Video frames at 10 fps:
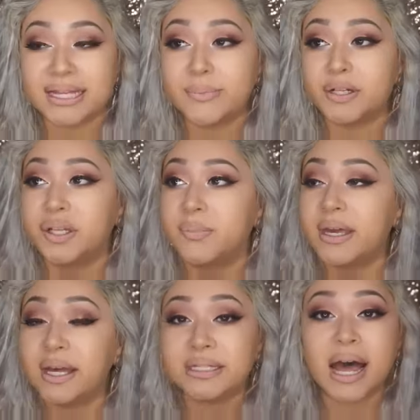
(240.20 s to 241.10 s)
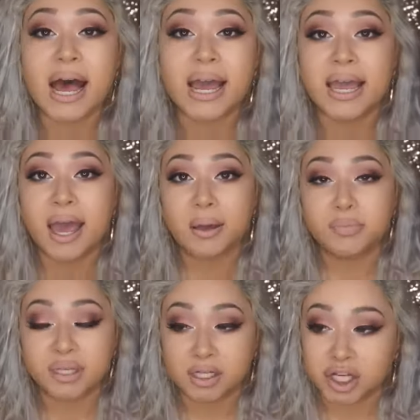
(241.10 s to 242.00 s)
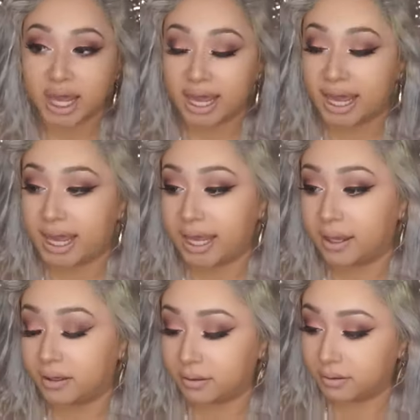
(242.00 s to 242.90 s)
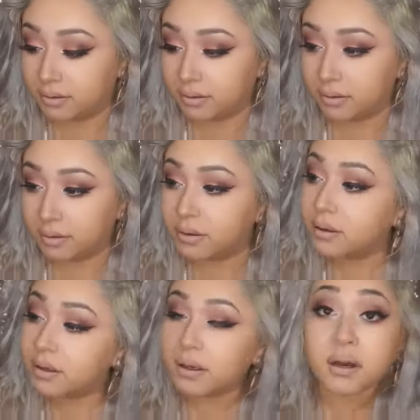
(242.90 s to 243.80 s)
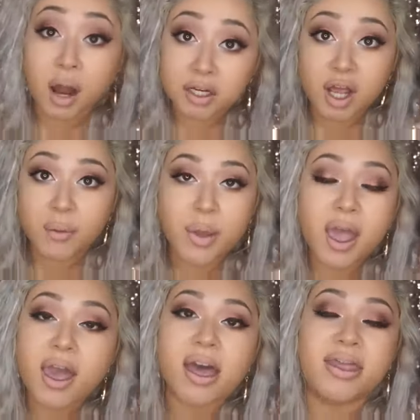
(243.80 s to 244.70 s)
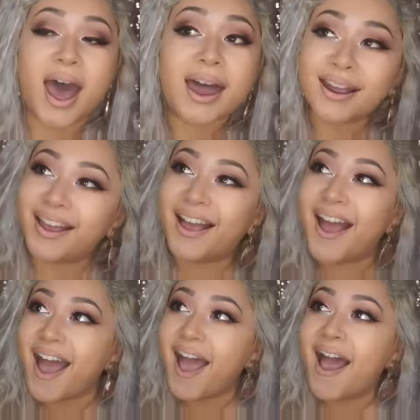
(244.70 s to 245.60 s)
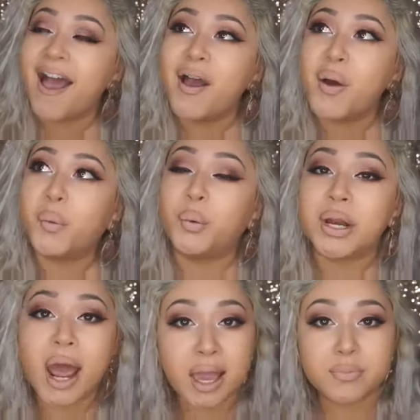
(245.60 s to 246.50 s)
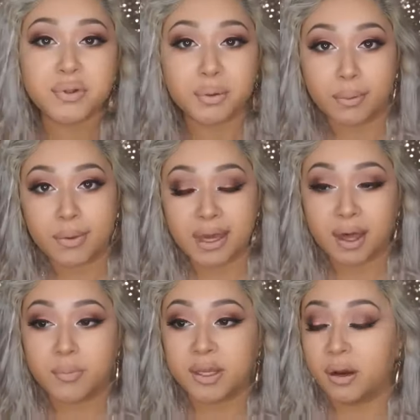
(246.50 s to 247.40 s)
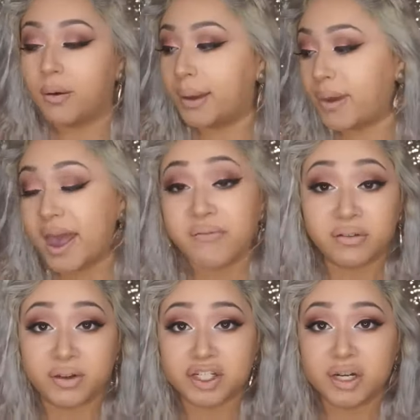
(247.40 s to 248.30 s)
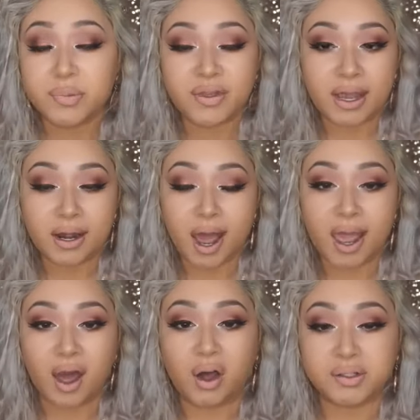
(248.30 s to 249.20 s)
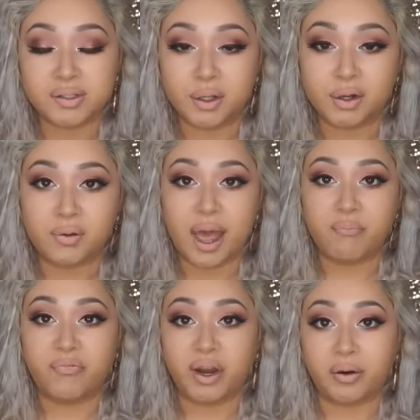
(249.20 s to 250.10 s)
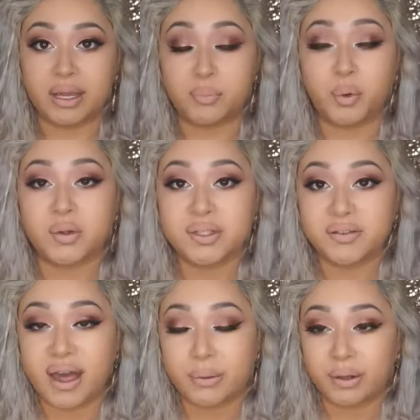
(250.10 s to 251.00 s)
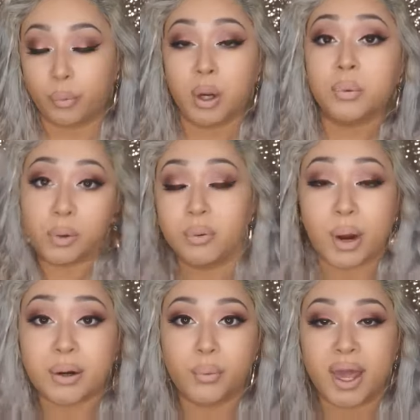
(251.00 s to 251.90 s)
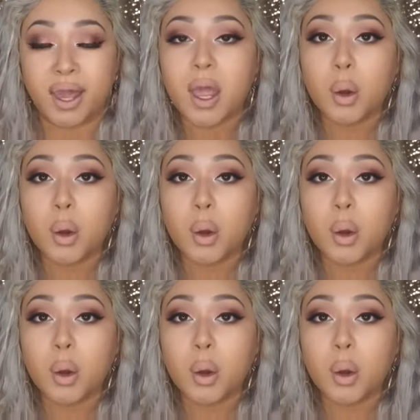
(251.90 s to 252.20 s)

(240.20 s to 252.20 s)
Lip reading: especially because I am such a nut job that when I am doing my makeup, you know, I may have a vision, but then I also am very impulsive and right away